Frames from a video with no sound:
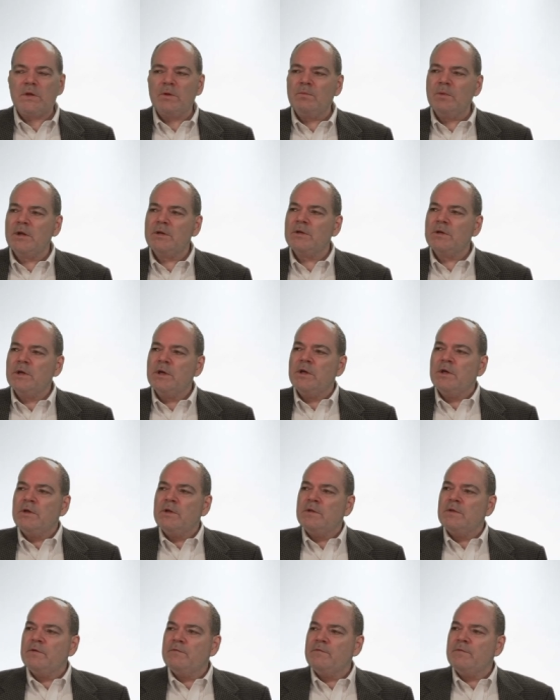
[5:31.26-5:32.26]
But
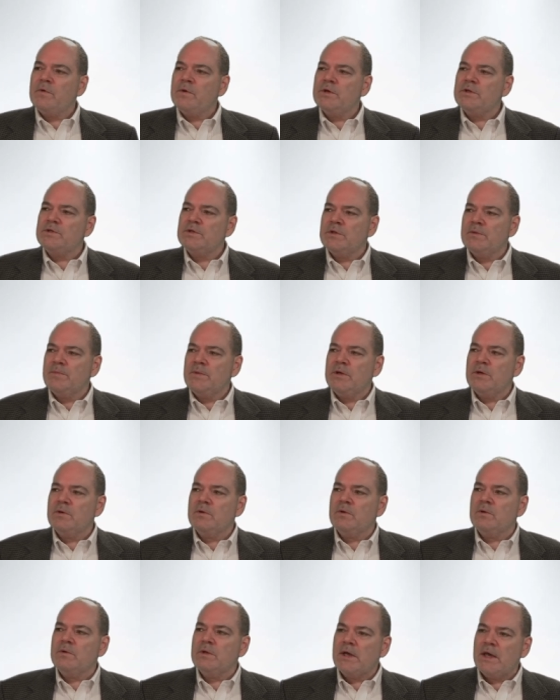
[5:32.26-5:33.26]
the Voyage of the
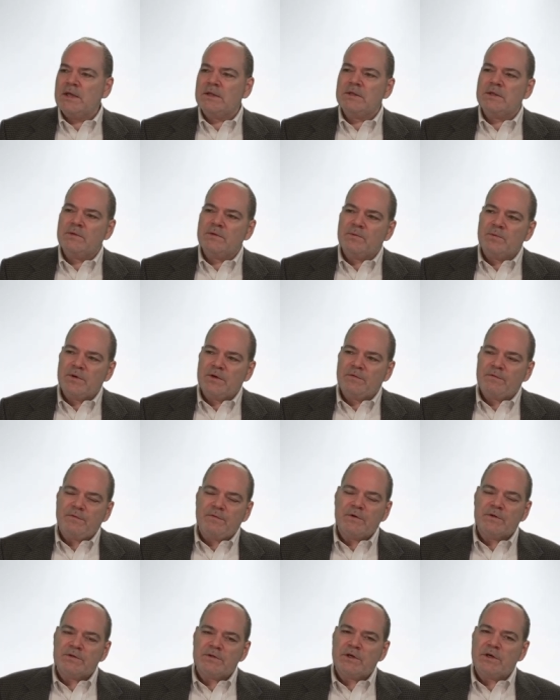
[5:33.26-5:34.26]
Beagle, at, when it
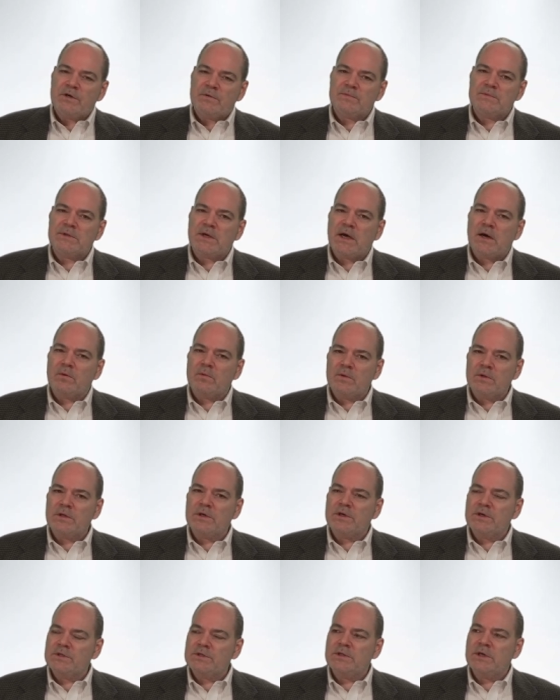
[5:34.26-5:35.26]
first comes out, really
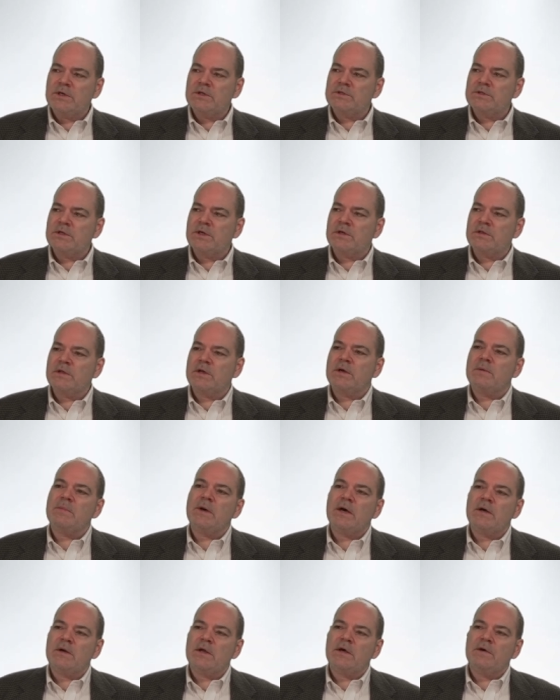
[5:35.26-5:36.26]
contains nothing
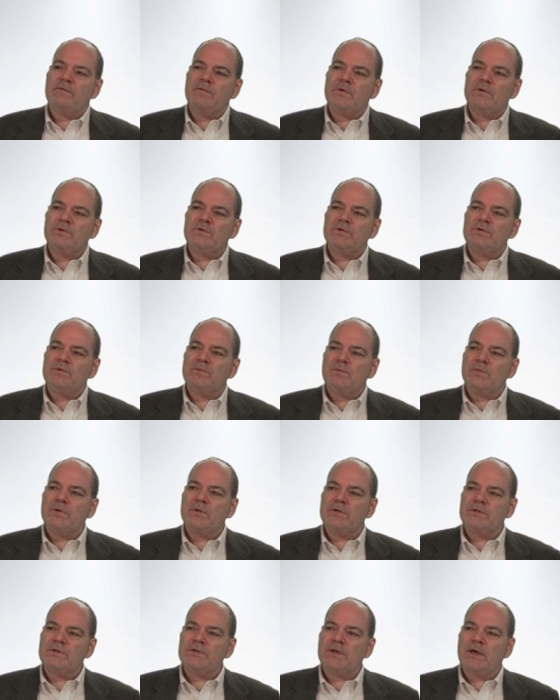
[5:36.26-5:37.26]
about evolution
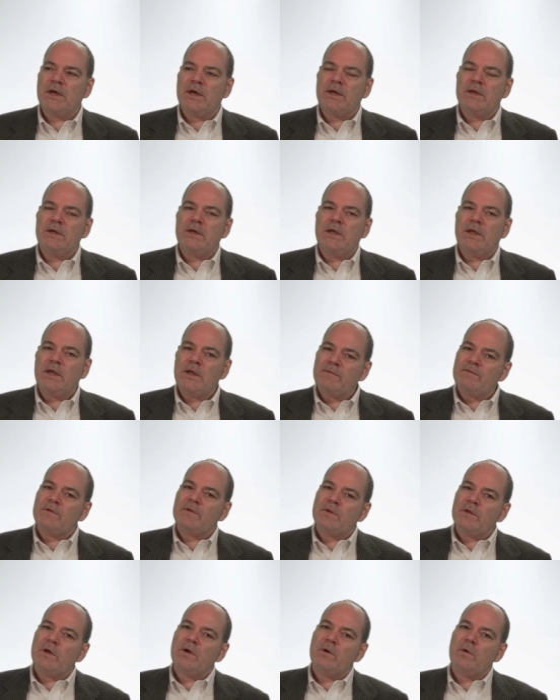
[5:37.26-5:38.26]
per se,
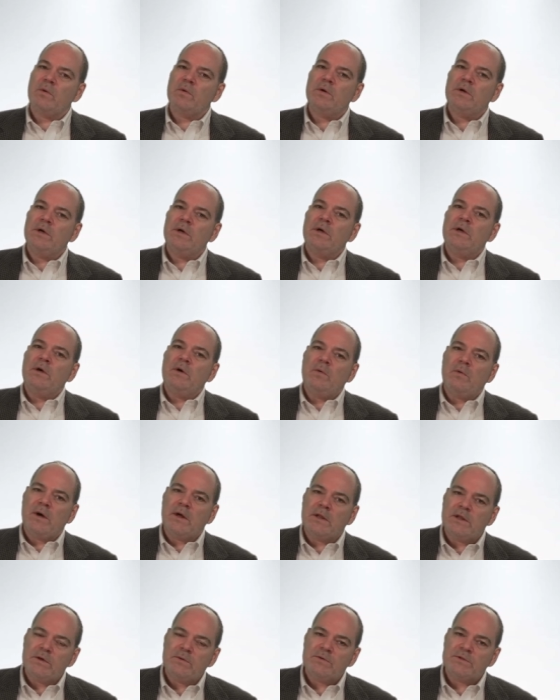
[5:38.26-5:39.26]
even though
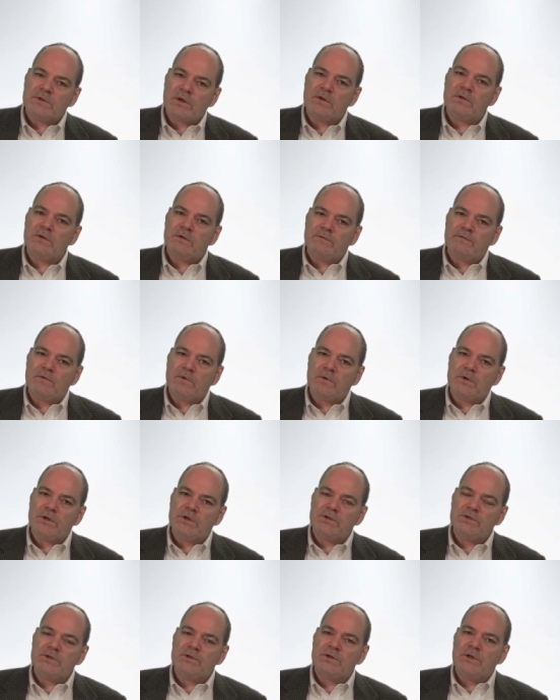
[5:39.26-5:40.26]
while he was on the
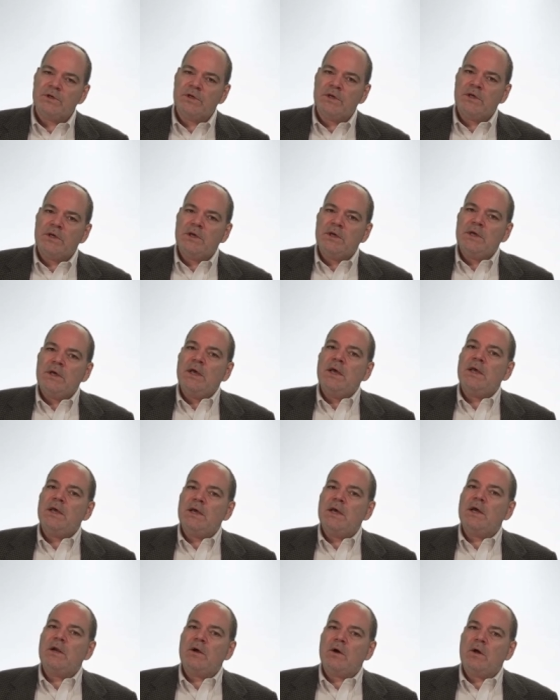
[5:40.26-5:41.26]
voyage, he
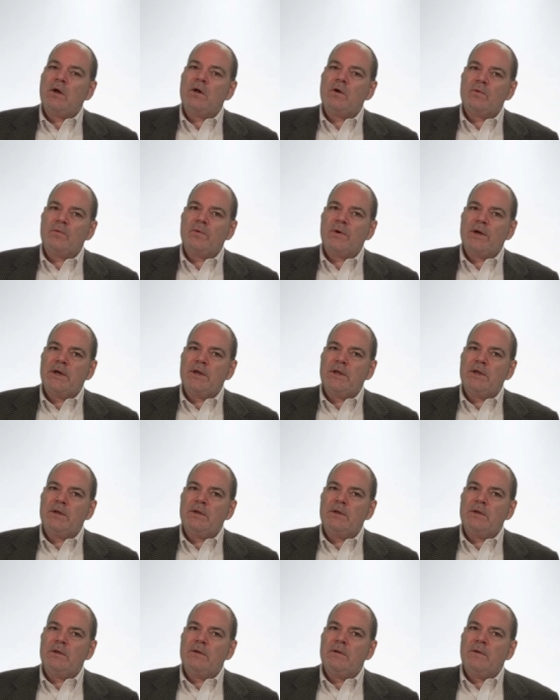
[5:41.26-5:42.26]
had
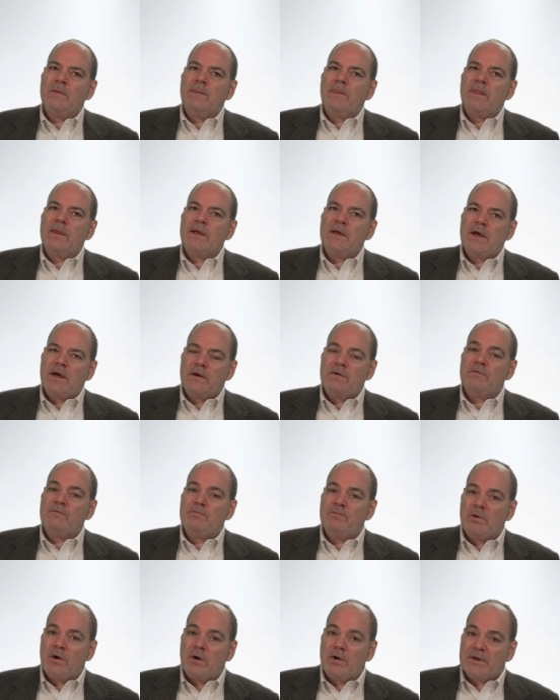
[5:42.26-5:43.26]
already kind
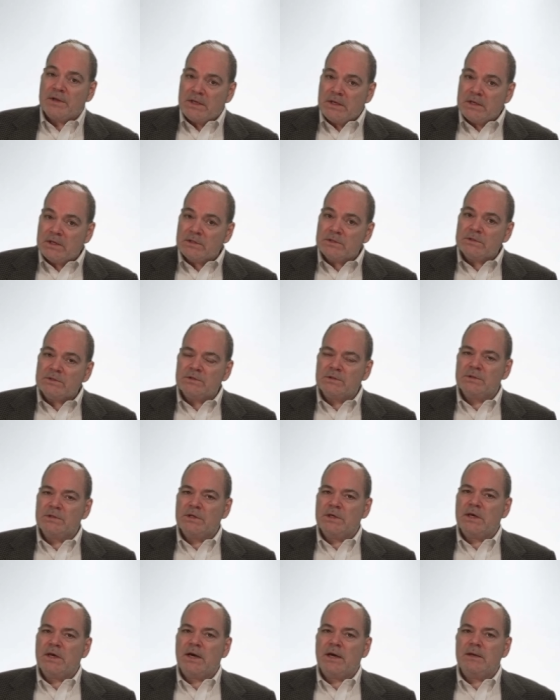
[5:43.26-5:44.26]
of bought into
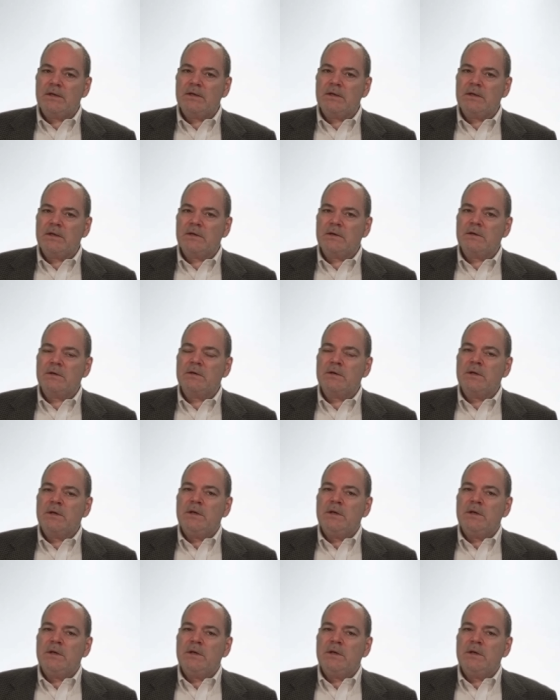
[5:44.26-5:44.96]
the idea.